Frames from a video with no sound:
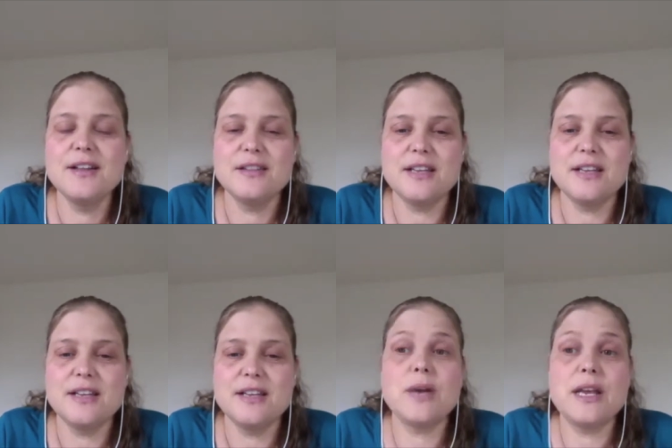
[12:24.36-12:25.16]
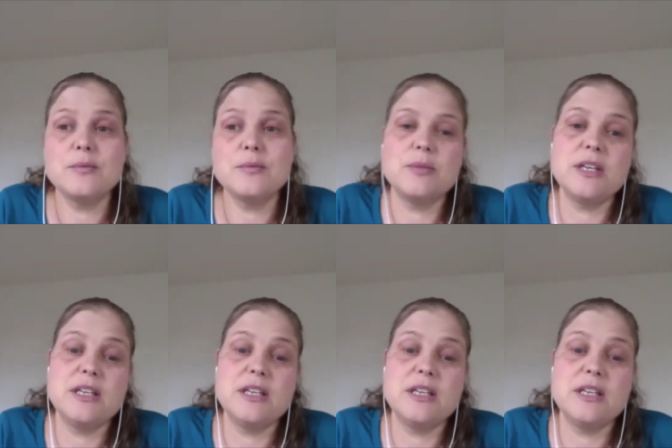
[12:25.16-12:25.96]
then your weight will be
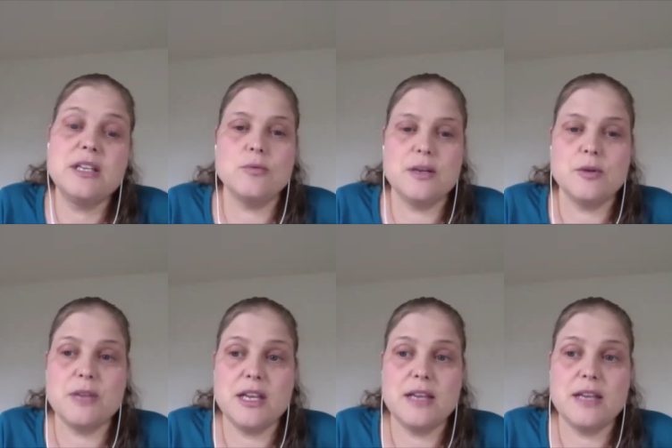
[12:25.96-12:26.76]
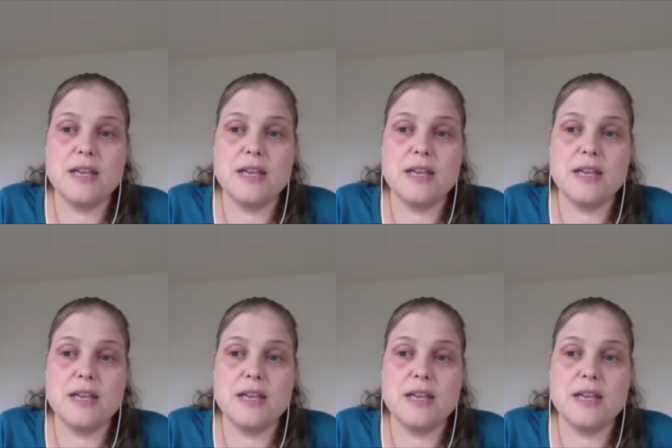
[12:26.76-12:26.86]
what your weight will be.